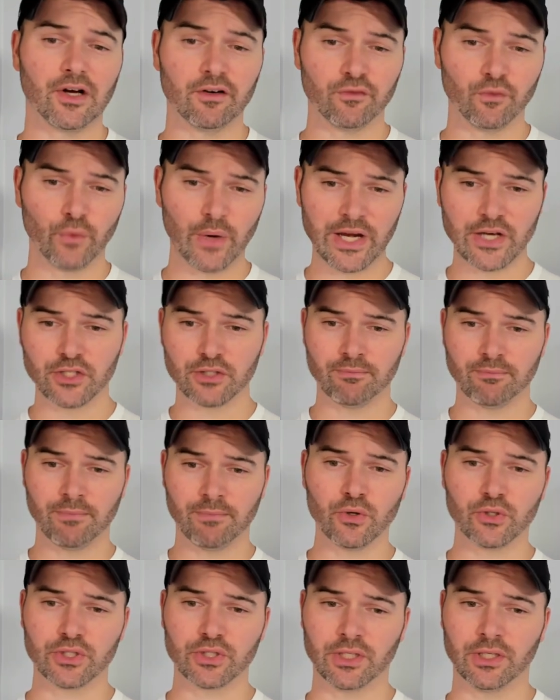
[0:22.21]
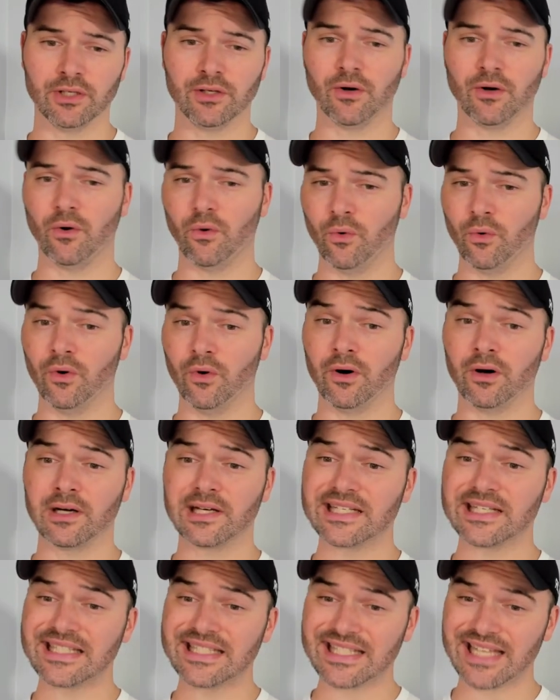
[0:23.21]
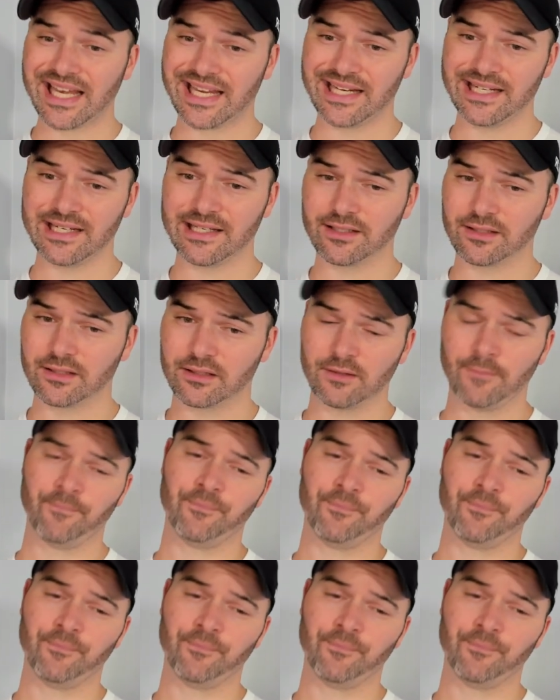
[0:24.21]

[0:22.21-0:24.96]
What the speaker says: of range of motion or tightness.